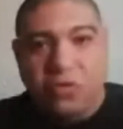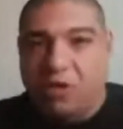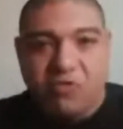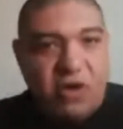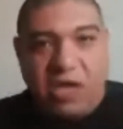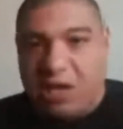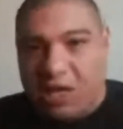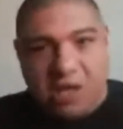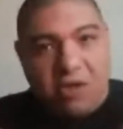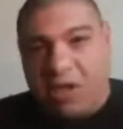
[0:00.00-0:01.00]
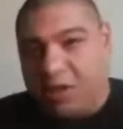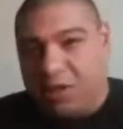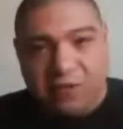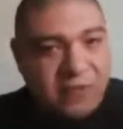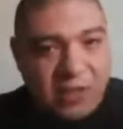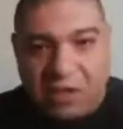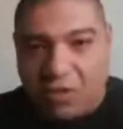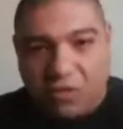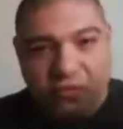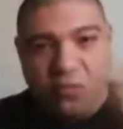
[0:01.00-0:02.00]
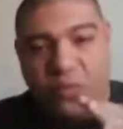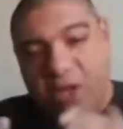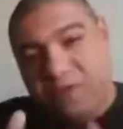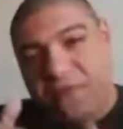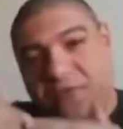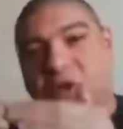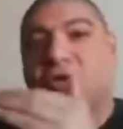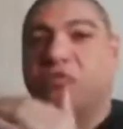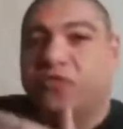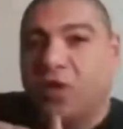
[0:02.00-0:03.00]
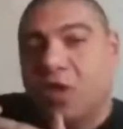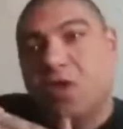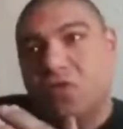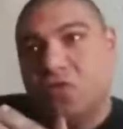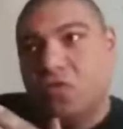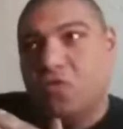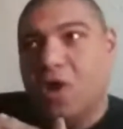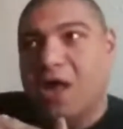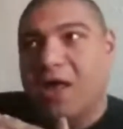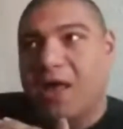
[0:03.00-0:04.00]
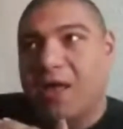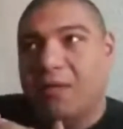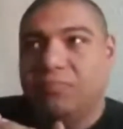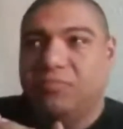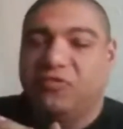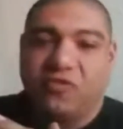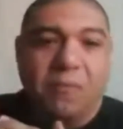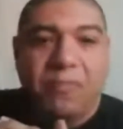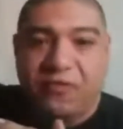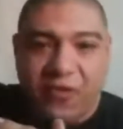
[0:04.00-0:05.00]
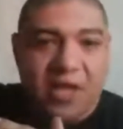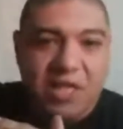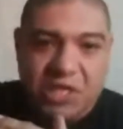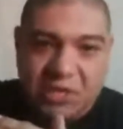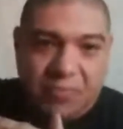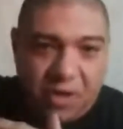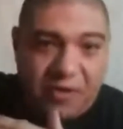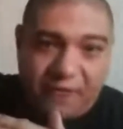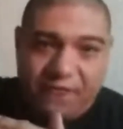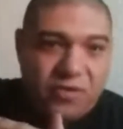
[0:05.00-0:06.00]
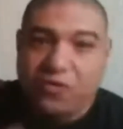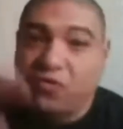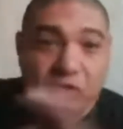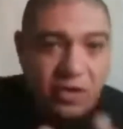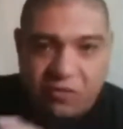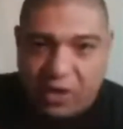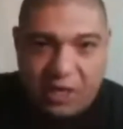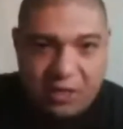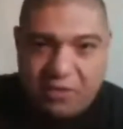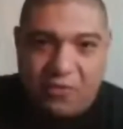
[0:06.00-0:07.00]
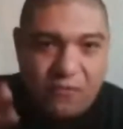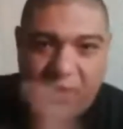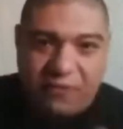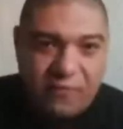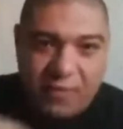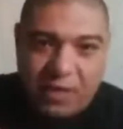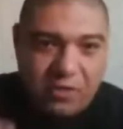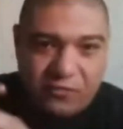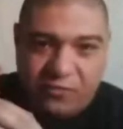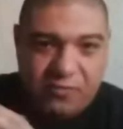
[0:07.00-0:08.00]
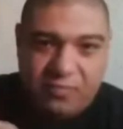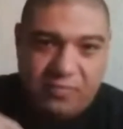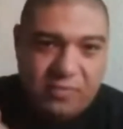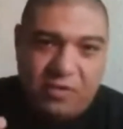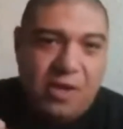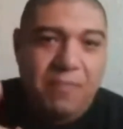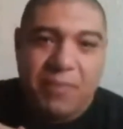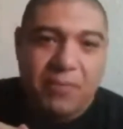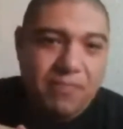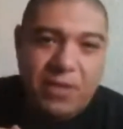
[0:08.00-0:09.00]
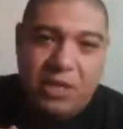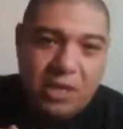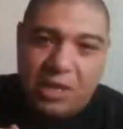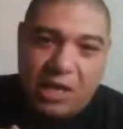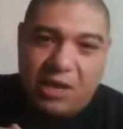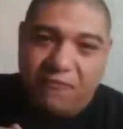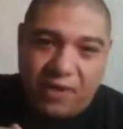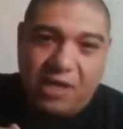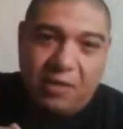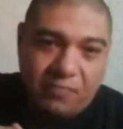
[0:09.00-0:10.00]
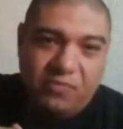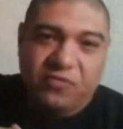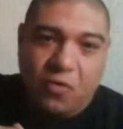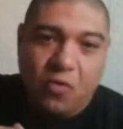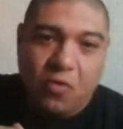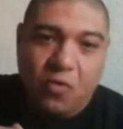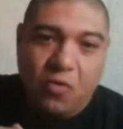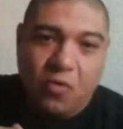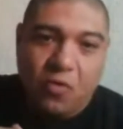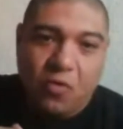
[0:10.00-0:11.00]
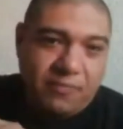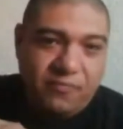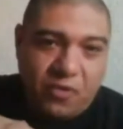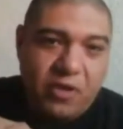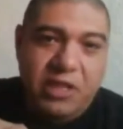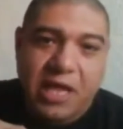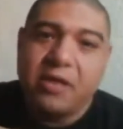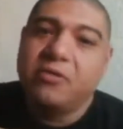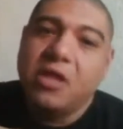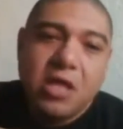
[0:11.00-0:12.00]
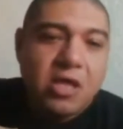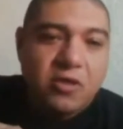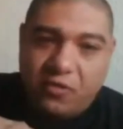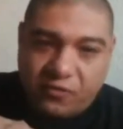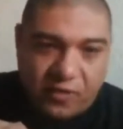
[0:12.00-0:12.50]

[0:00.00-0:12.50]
the trade like, oh, hey, this signal goes, if it goes through uh, some percentage above, just do the trade. Don't wait for me. Just You can beat me, and if it keeps going up or keeps going down,